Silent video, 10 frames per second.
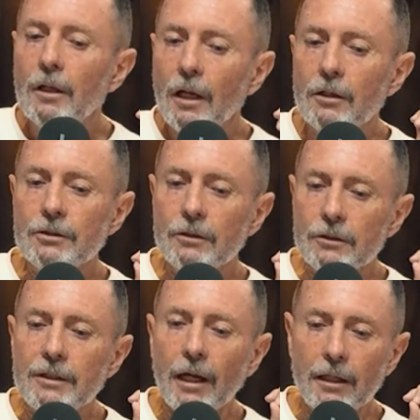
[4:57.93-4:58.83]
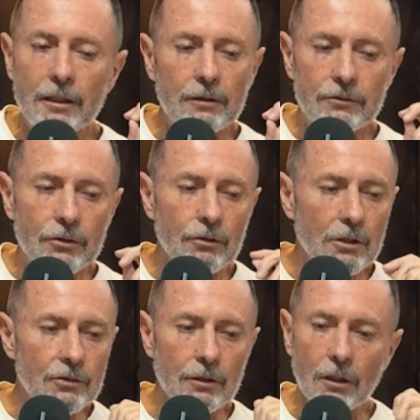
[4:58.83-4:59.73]
He was a good dad and taught
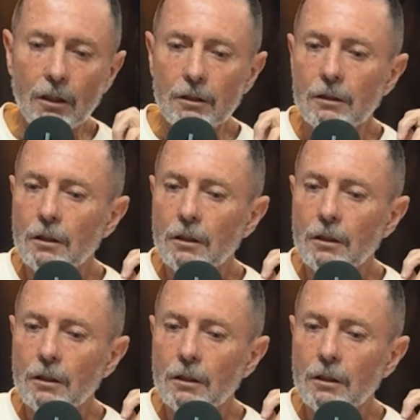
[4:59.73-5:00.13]
us a lot